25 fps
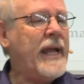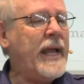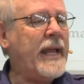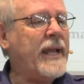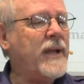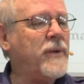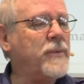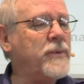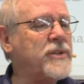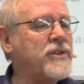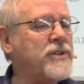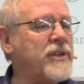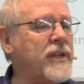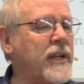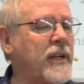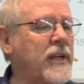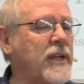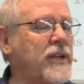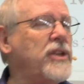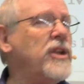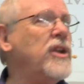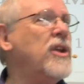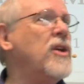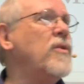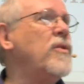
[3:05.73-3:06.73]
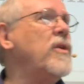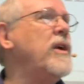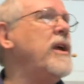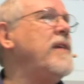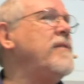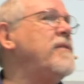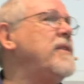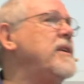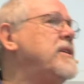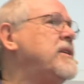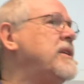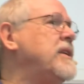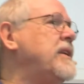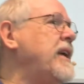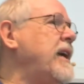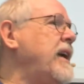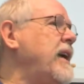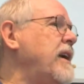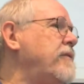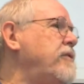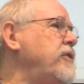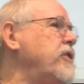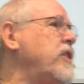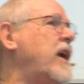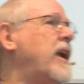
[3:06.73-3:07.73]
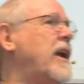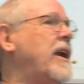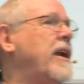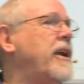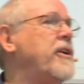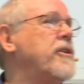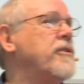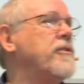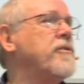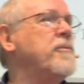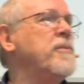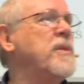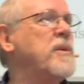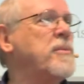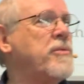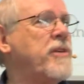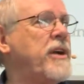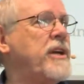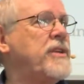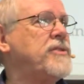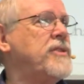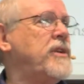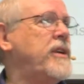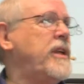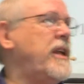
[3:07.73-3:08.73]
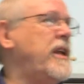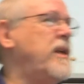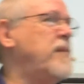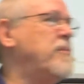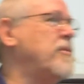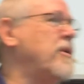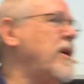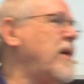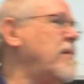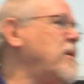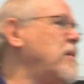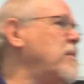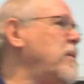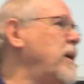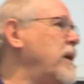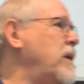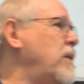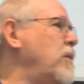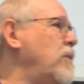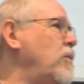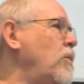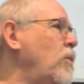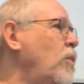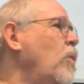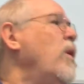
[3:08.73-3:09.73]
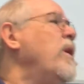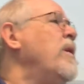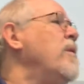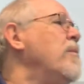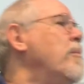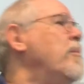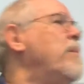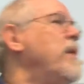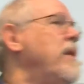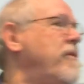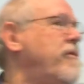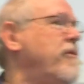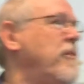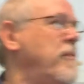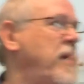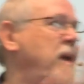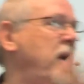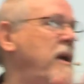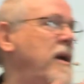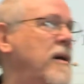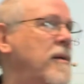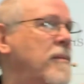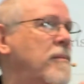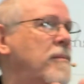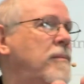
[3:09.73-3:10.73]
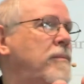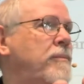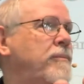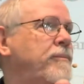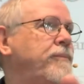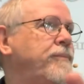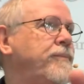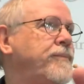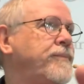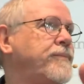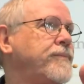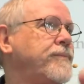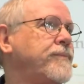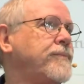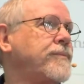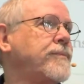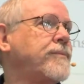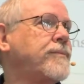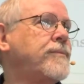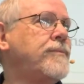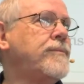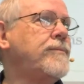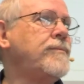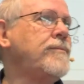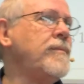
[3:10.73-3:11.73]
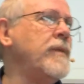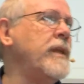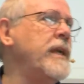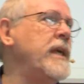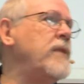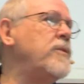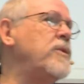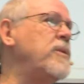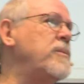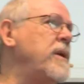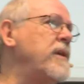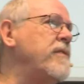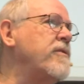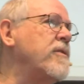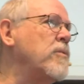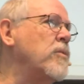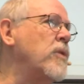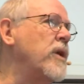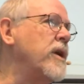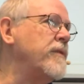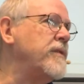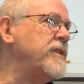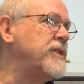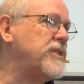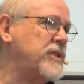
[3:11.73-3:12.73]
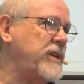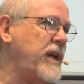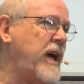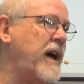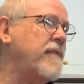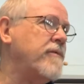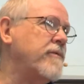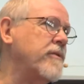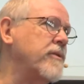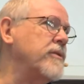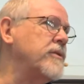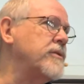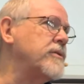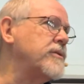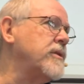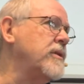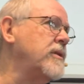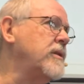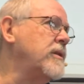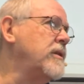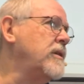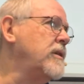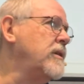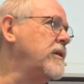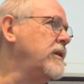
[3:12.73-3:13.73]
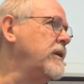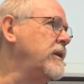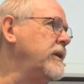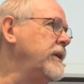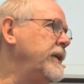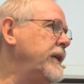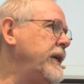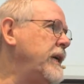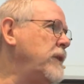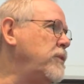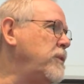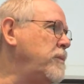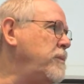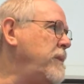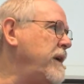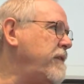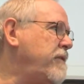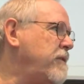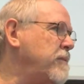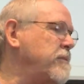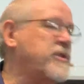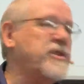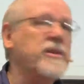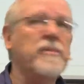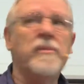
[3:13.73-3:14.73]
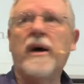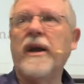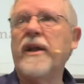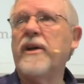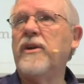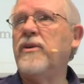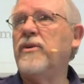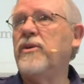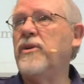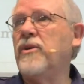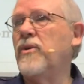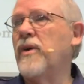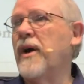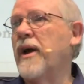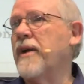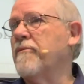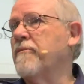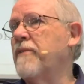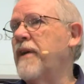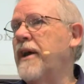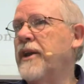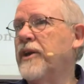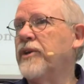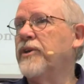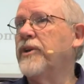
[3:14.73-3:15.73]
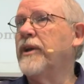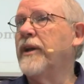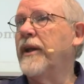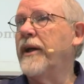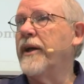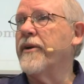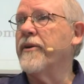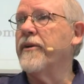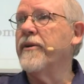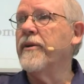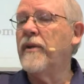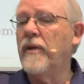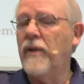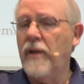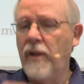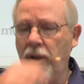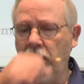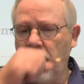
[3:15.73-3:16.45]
And I was thinking, you know, even today, if you got a letter from the president, it probably wouldn't be from him. It would be from one of his staffers. It would be from somebody who knew how to write a good letter.